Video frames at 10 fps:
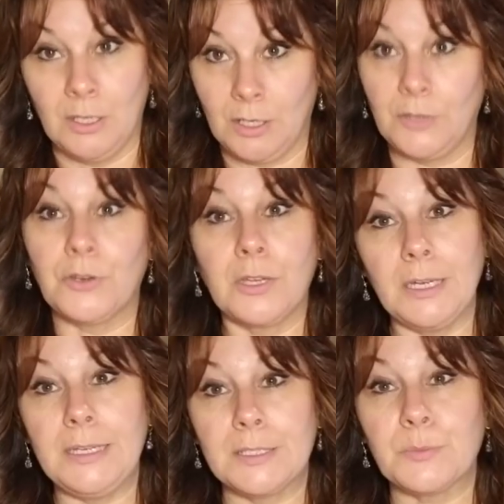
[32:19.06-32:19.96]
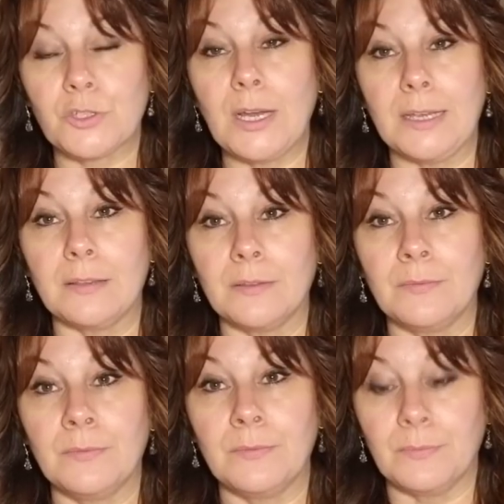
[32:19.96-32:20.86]
And you're going to need some strength,
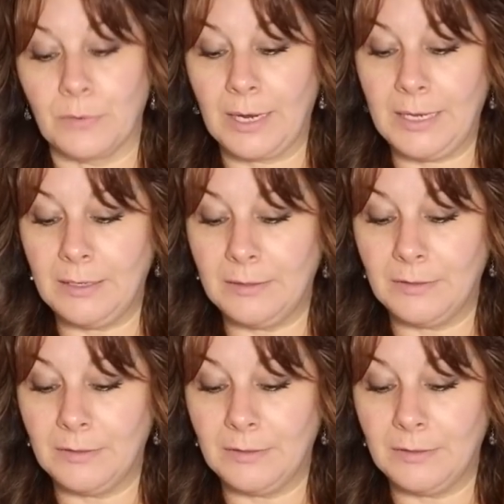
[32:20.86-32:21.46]
right?